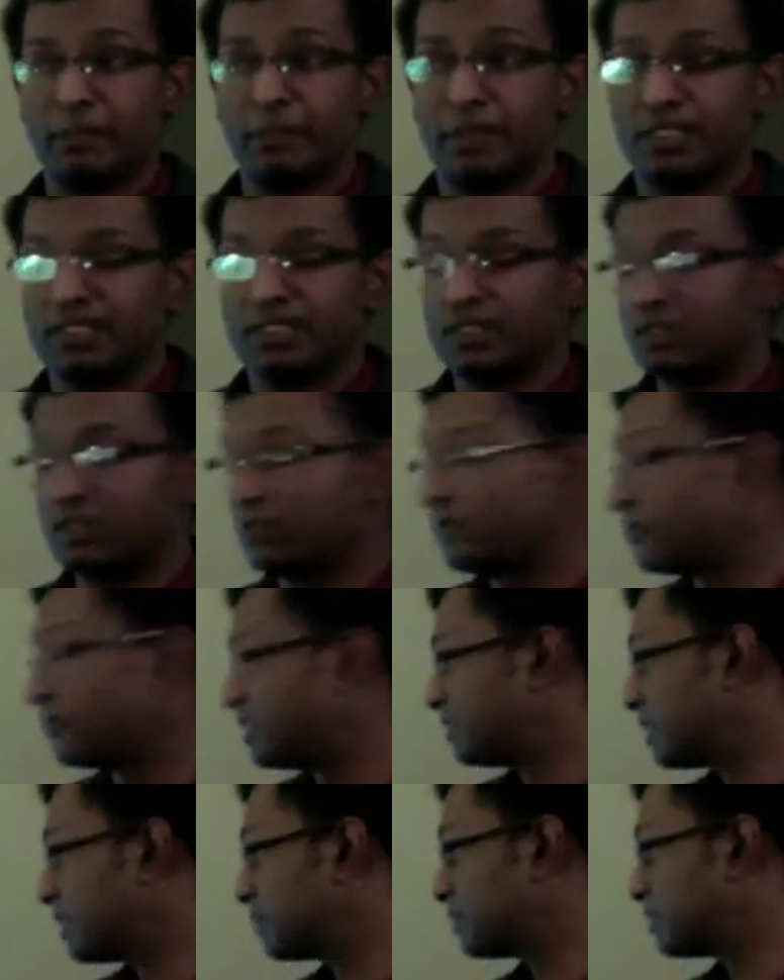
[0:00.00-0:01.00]
to
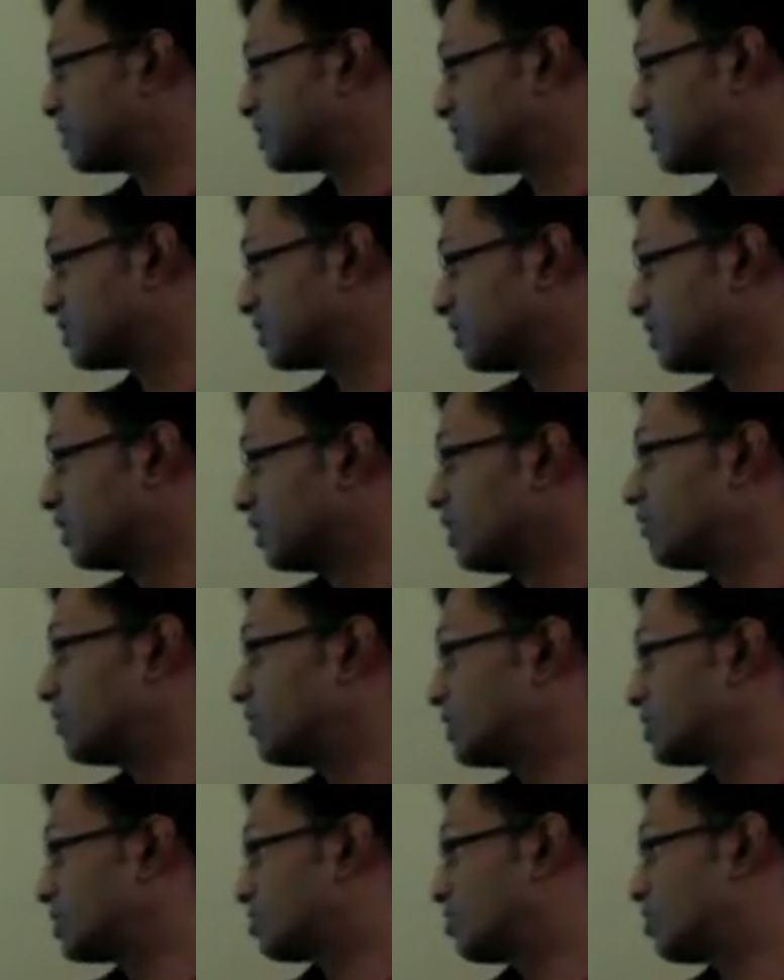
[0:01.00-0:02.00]
55%, which is
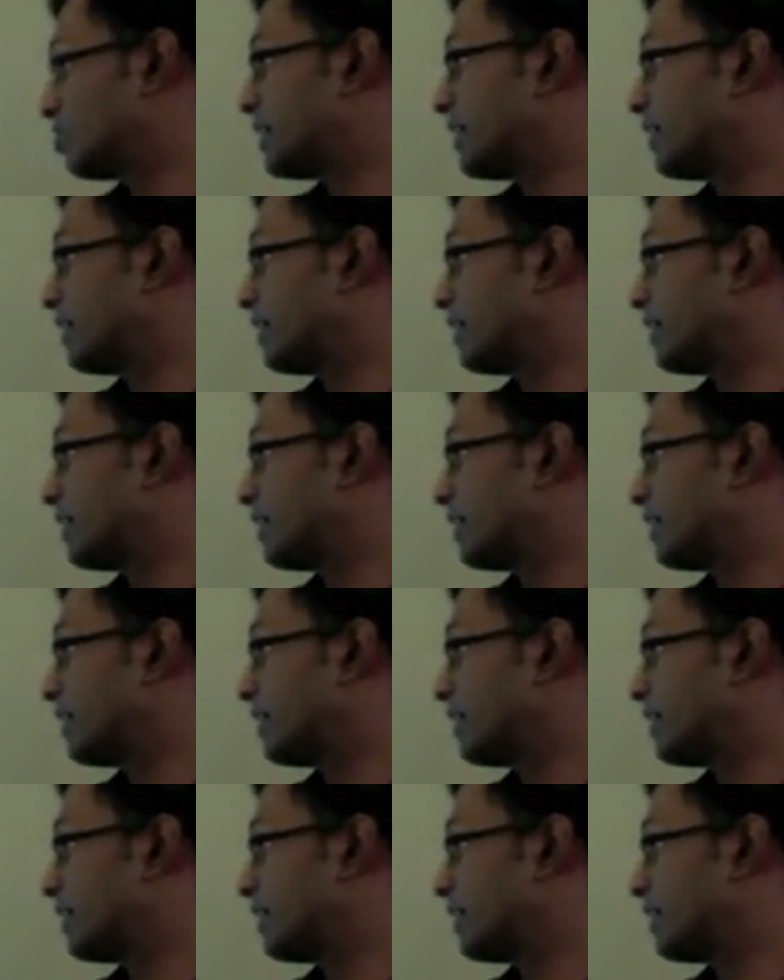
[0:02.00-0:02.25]
not bad.